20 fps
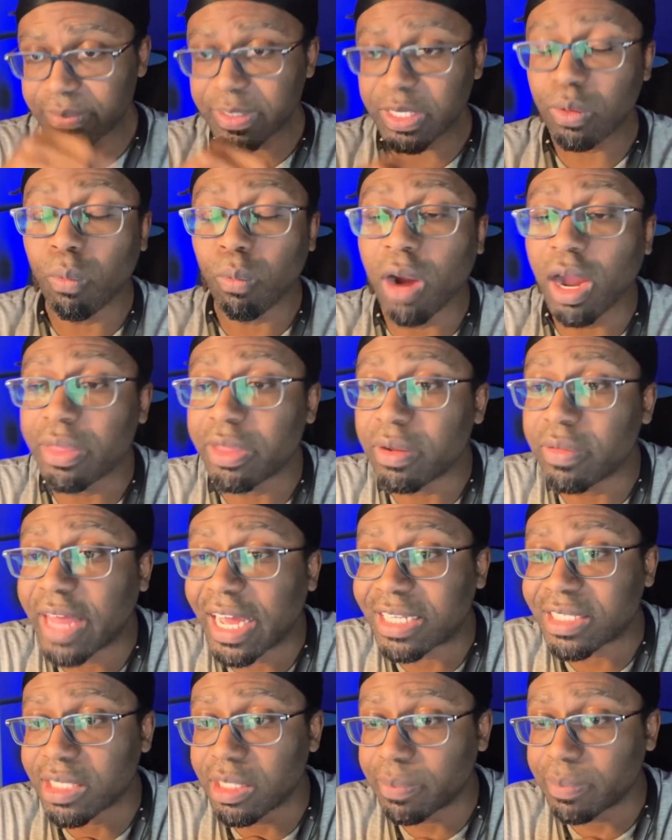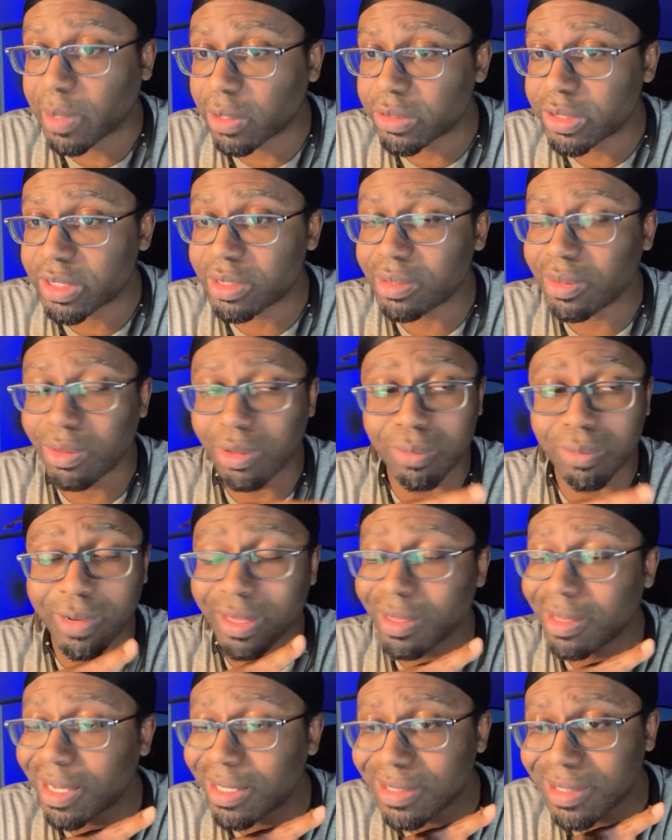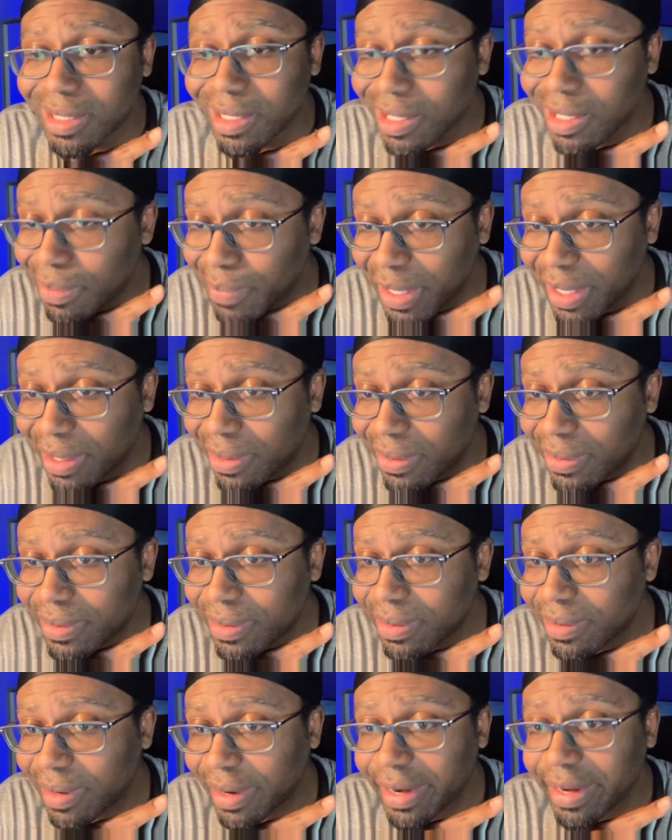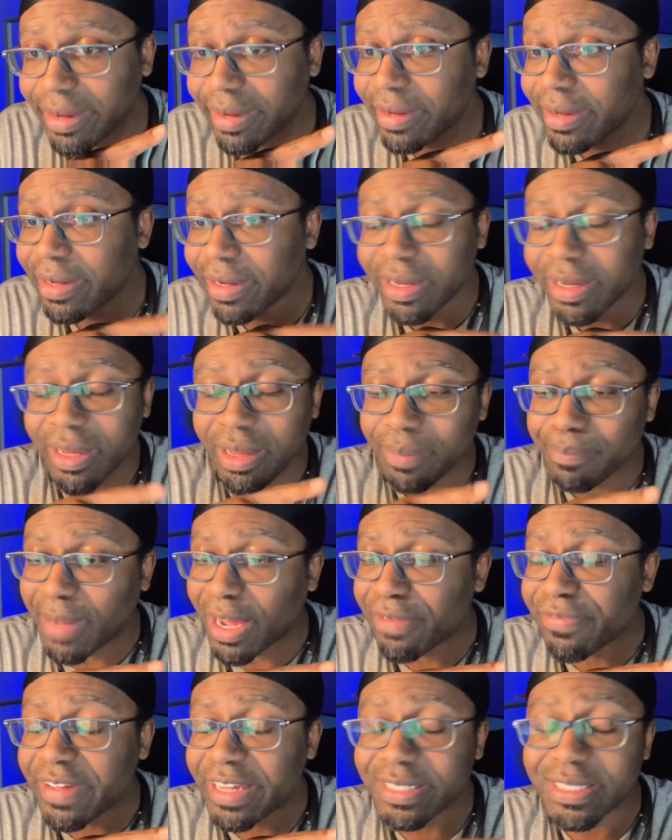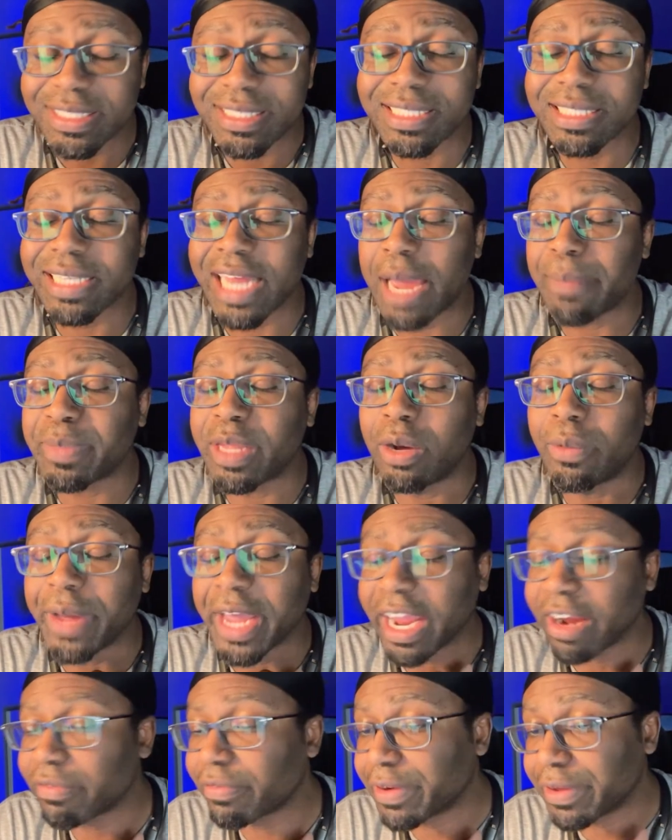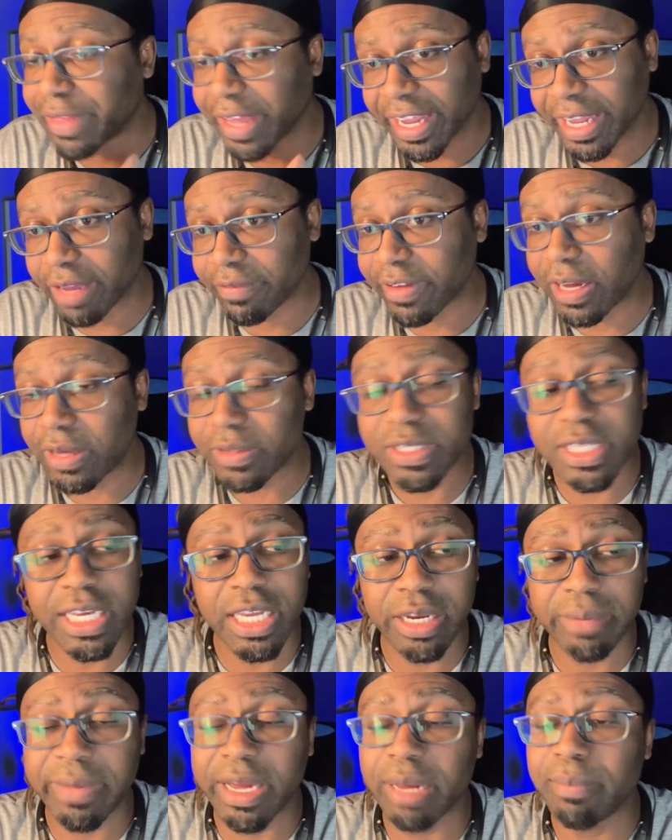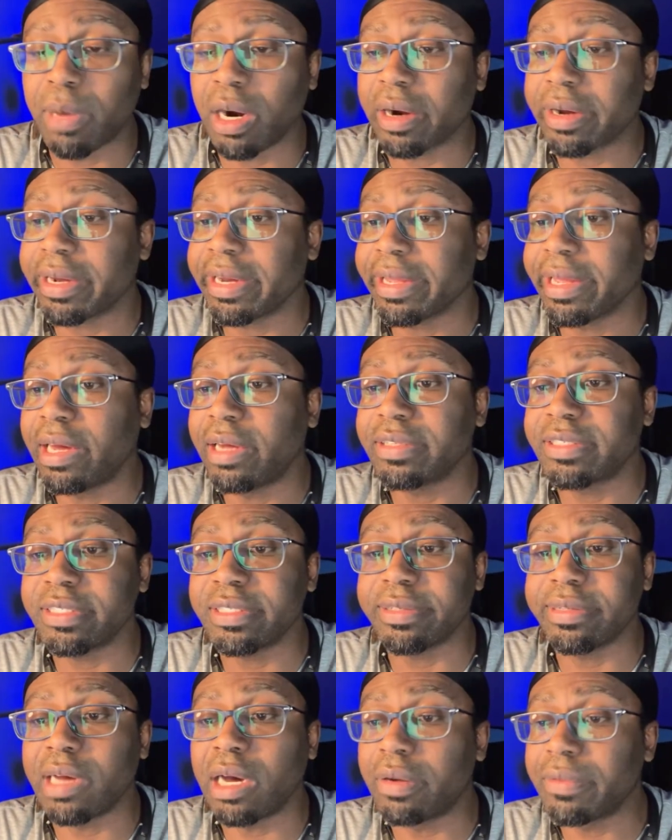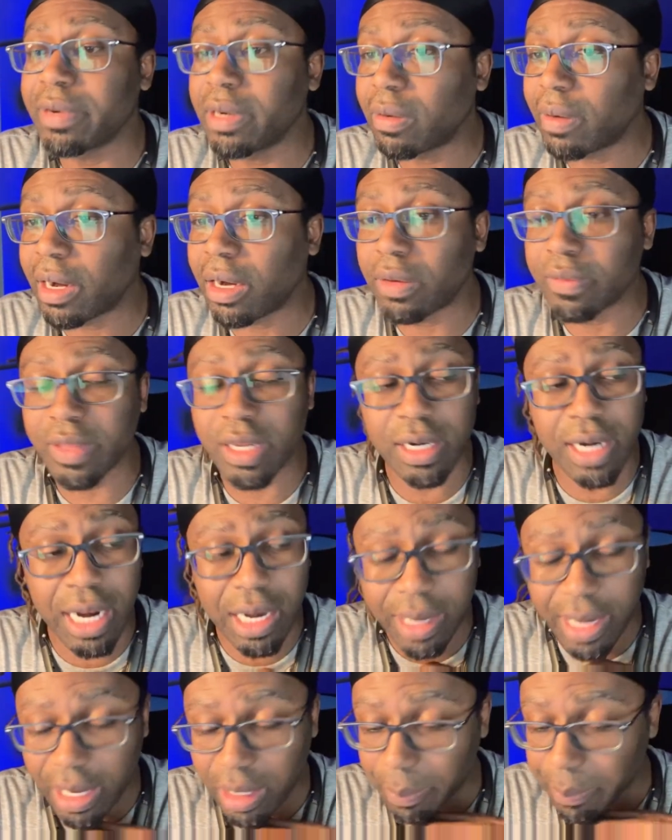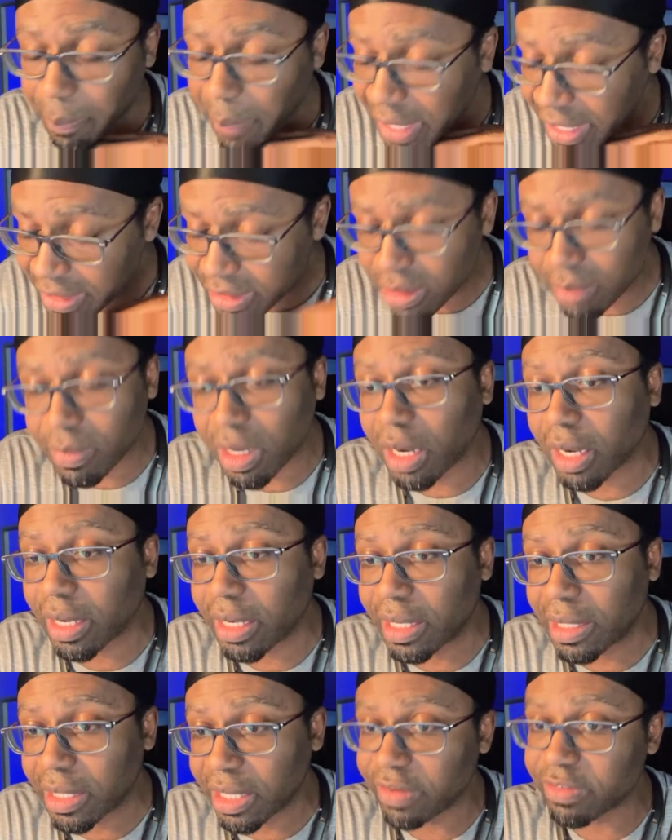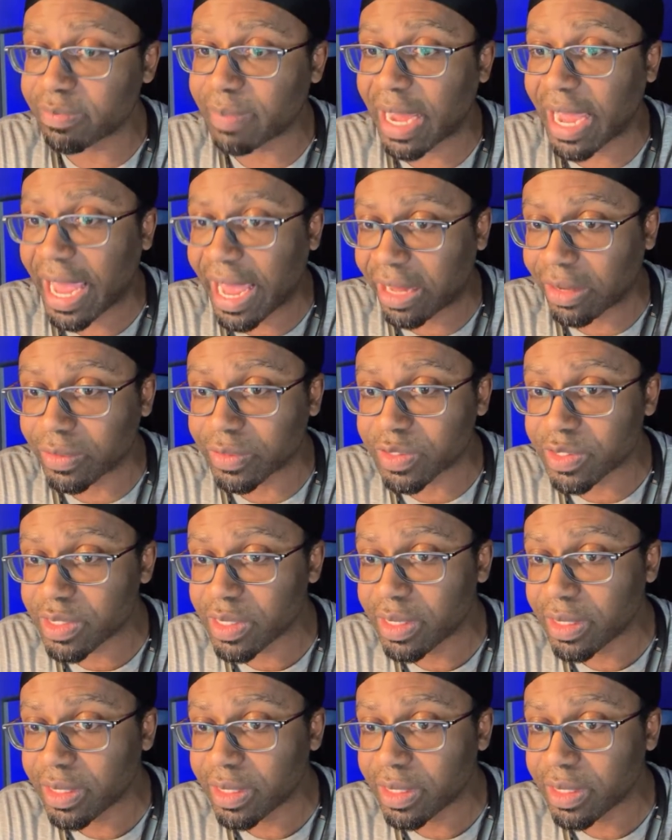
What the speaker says: whether that's in person or whether that's an email, right? My face is slapped on everything. If y'all see any of my marketing, y'all know not a piece of marketing leaves my house